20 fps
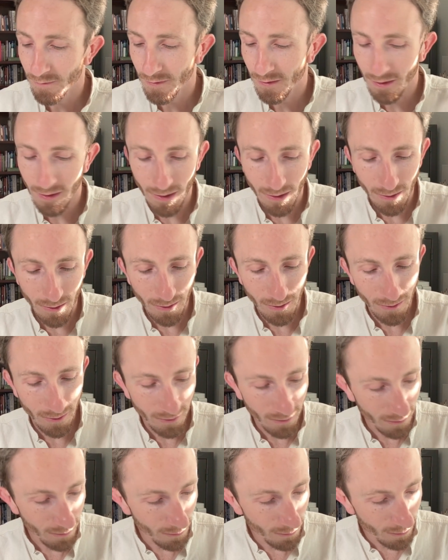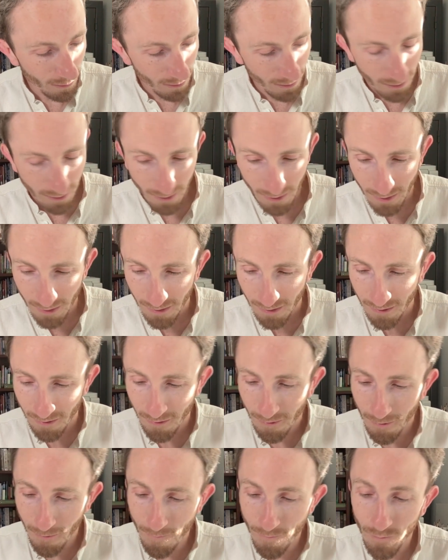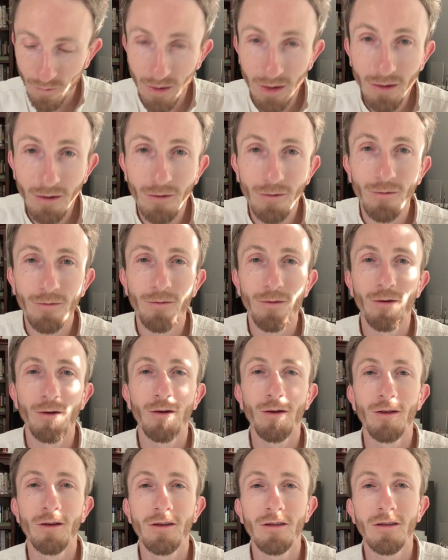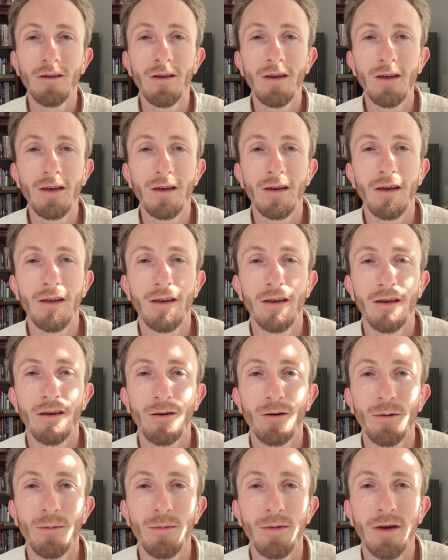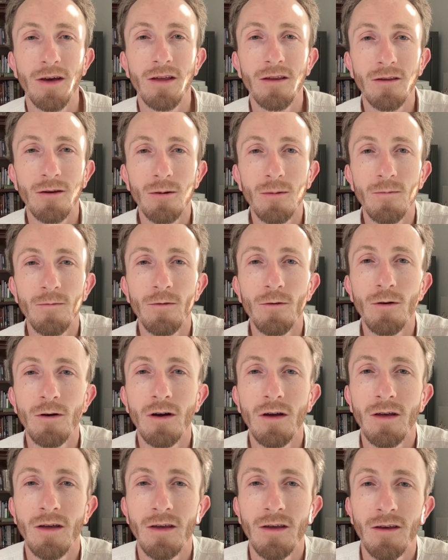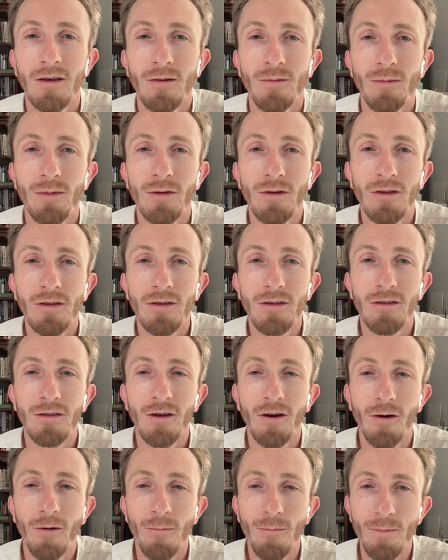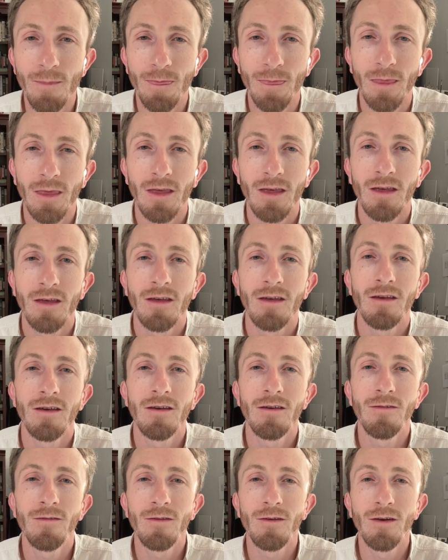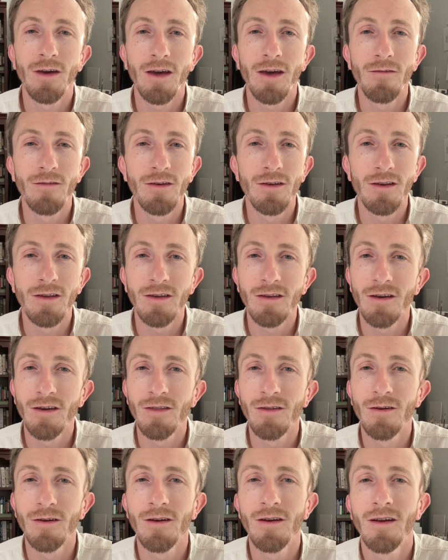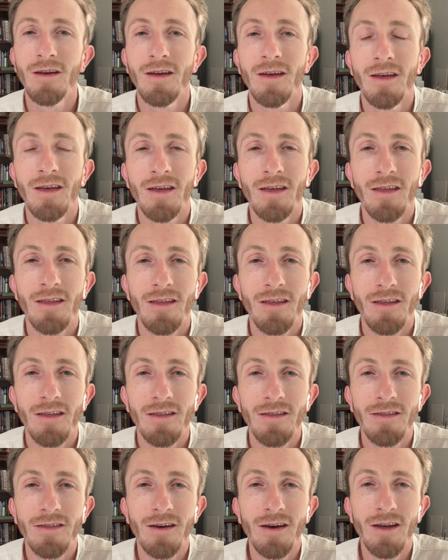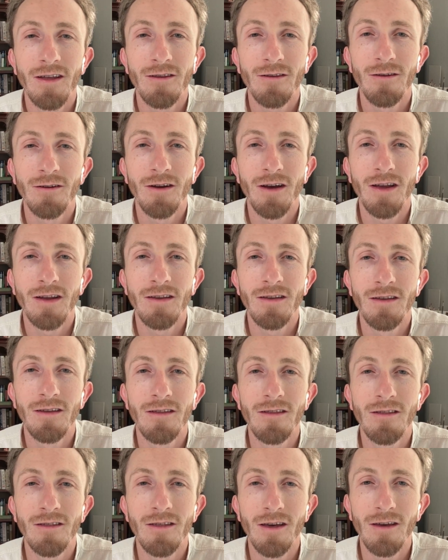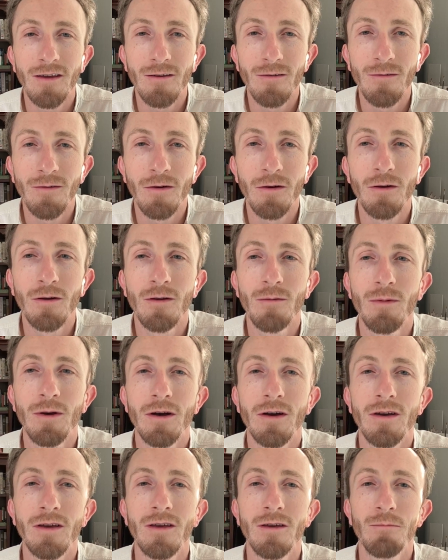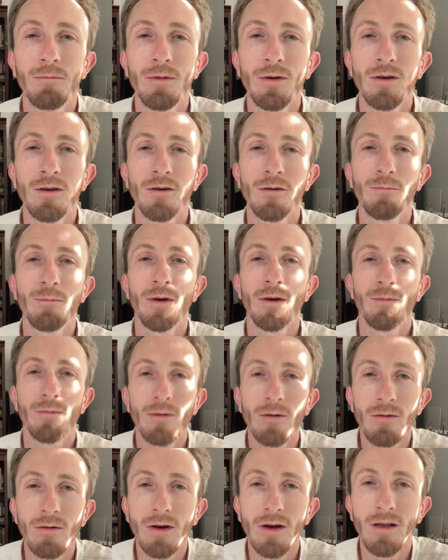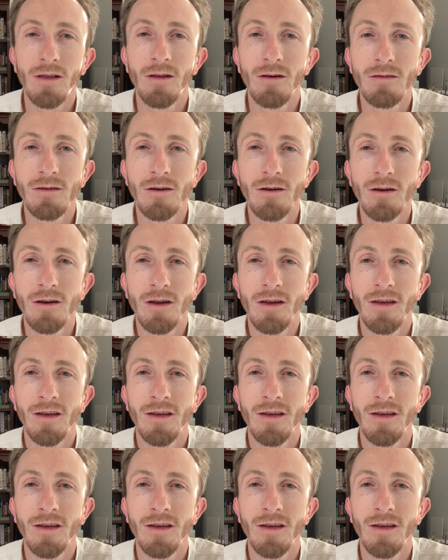Yeah, so thank you for listening, and I hope that's helpful. Please, if you have any other thoughts or ideas that you've heard about keeping your paper wet longer,